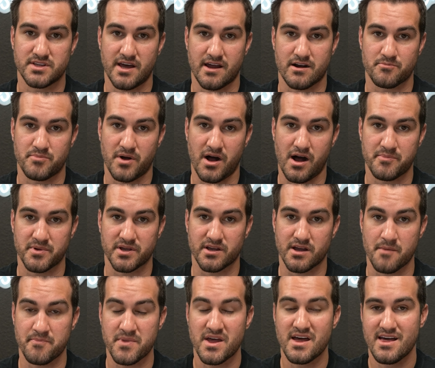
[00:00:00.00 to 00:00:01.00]
that are popping
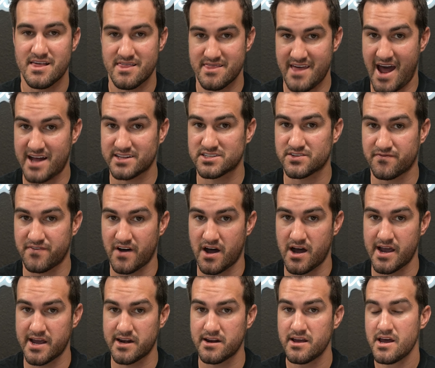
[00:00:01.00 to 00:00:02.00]
up, that's
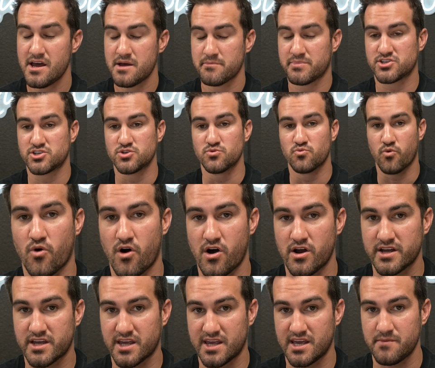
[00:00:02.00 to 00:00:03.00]
fine. But you want
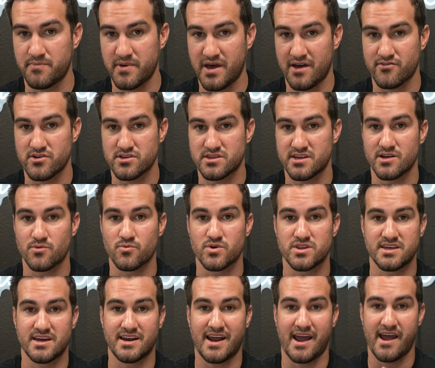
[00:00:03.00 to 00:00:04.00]
to keep everything
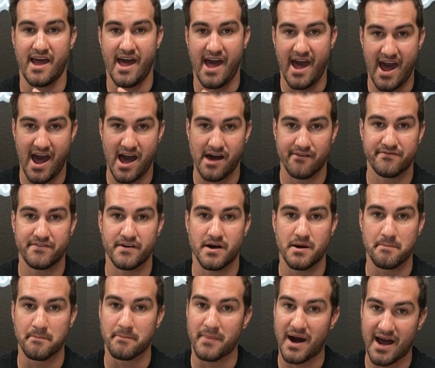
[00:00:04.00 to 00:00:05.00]
within a half a
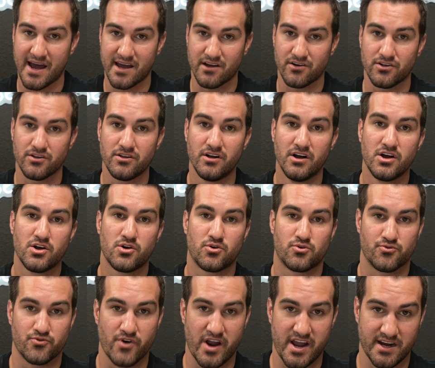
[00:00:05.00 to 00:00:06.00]
mile
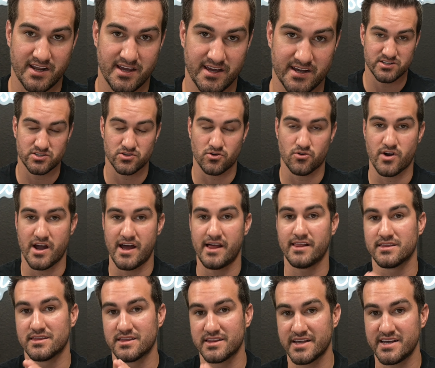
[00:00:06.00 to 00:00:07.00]
radius, or at
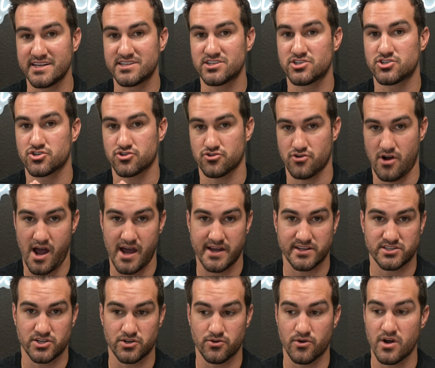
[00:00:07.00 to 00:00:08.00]
least try
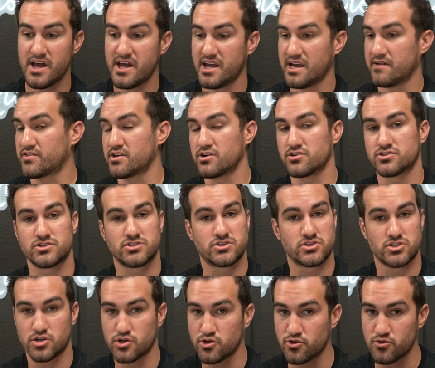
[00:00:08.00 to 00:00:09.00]
to. If there's
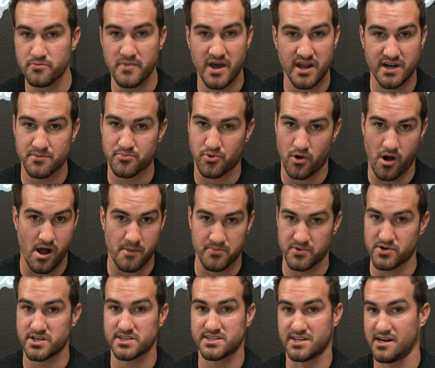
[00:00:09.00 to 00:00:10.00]
too many
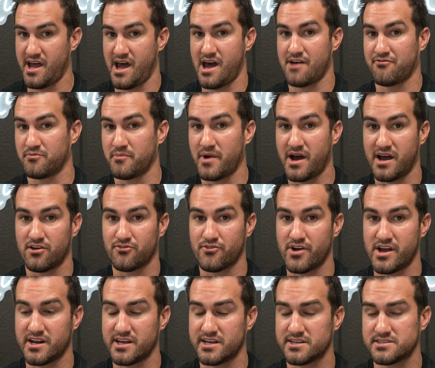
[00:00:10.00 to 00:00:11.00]
properties in a half a mile
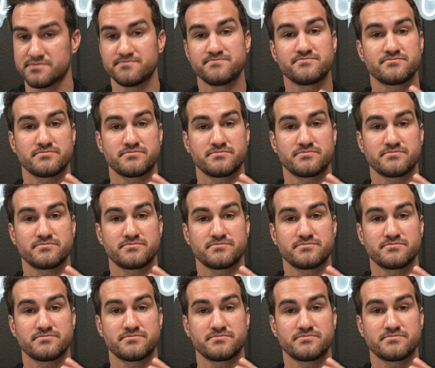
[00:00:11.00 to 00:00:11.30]
radius,